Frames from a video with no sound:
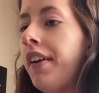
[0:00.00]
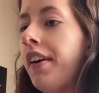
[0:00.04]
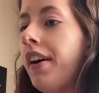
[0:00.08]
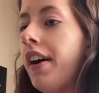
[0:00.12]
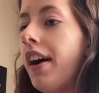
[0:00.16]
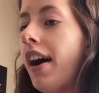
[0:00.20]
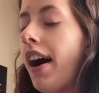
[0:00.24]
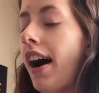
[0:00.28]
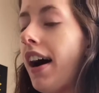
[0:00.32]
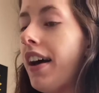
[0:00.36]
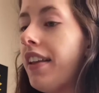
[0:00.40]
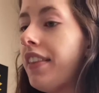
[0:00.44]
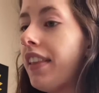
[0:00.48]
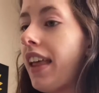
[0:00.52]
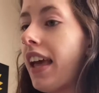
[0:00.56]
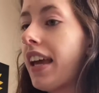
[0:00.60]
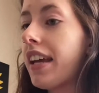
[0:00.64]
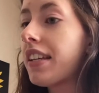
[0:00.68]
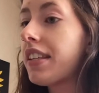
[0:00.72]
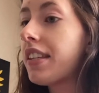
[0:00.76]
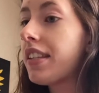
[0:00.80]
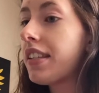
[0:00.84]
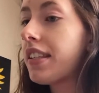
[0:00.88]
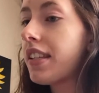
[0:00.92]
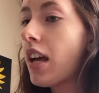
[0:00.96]
Unlike
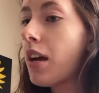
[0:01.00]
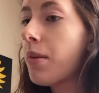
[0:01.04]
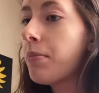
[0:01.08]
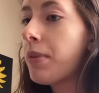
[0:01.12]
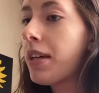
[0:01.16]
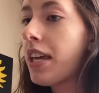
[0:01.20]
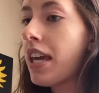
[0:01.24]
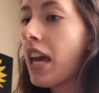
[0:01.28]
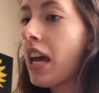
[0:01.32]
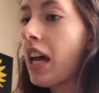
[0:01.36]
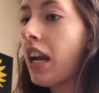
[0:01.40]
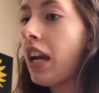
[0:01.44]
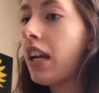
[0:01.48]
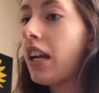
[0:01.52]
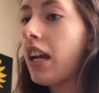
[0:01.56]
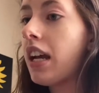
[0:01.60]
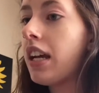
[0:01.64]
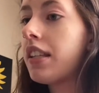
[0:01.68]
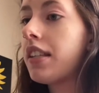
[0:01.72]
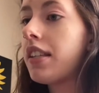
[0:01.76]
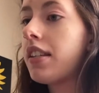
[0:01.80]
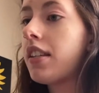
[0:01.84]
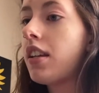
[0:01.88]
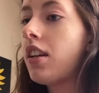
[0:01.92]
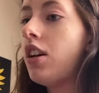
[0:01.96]
some
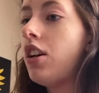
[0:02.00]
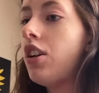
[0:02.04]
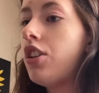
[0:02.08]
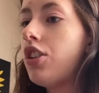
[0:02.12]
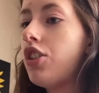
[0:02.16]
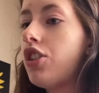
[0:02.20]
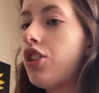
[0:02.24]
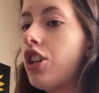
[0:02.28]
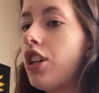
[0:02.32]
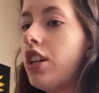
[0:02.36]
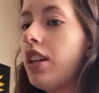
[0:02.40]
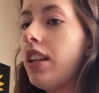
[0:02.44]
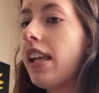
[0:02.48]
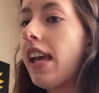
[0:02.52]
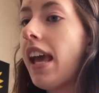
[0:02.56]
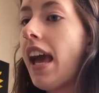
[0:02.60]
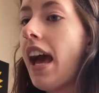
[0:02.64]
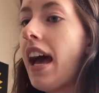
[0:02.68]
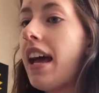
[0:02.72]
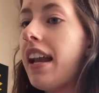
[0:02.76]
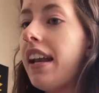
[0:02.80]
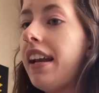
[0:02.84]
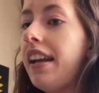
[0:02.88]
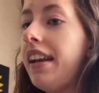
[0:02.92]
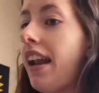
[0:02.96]
candidates, Shirley
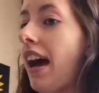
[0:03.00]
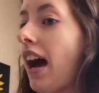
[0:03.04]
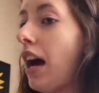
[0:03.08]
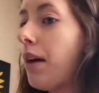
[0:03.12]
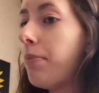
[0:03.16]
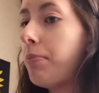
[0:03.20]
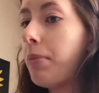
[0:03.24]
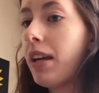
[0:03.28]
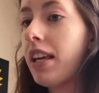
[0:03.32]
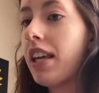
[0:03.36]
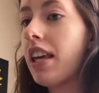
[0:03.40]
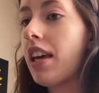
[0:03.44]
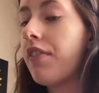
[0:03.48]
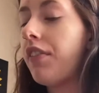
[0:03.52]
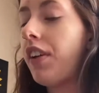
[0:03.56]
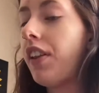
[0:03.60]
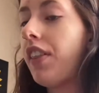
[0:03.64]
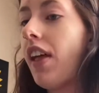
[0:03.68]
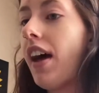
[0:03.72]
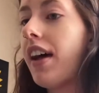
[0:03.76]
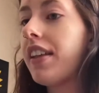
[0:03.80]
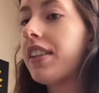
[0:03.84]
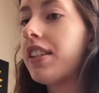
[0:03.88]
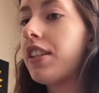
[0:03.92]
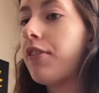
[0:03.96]
had not been given
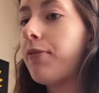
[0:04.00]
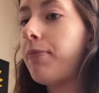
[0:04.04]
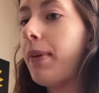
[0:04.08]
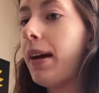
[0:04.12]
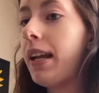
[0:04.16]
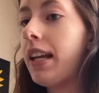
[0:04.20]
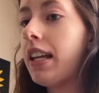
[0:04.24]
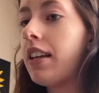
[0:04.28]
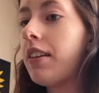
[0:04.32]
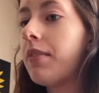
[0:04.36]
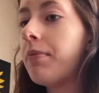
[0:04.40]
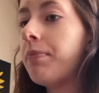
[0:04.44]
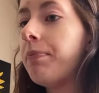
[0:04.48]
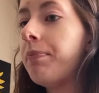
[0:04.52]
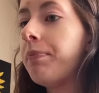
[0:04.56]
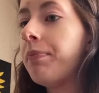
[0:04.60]
lots of money.